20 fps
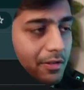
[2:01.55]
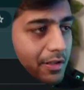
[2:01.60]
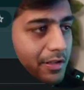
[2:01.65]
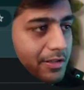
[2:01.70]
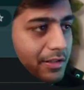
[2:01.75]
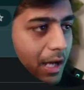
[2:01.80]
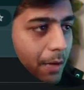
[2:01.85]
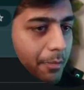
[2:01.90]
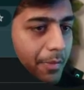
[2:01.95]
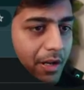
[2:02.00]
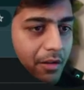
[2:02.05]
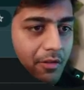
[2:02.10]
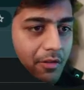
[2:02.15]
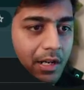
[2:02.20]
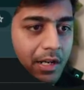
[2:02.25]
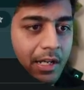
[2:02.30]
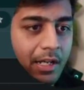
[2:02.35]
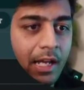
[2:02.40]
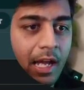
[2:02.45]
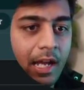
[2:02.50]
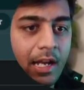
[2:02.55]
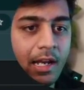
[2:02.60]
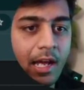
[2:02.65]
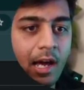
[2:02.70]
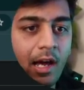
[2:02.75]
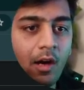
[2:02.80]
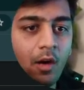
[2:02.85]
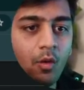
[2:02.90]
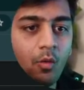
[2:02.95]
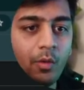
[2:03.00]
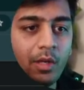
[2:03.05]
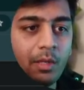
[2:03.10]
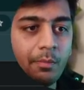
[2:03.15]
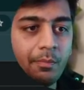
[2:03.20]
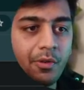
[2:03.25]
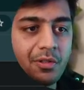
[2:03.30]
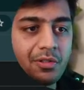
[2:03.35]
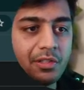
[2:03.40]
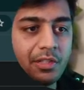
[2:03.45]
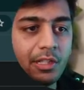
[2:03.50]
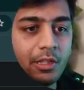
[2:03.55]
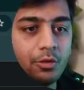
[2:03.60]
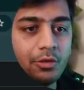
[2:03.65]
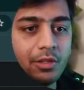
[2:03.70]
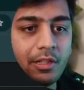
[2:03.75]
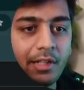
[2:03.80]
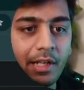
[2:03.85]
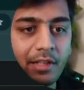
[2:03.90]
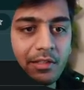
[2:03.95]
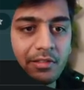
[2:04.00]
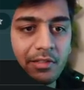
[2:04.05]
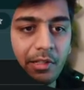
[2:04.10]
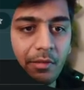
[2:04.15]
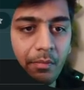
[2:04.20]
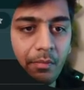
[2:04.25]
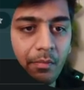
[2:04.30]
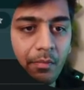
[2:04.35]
is up and running and now we'll proceed to the next step.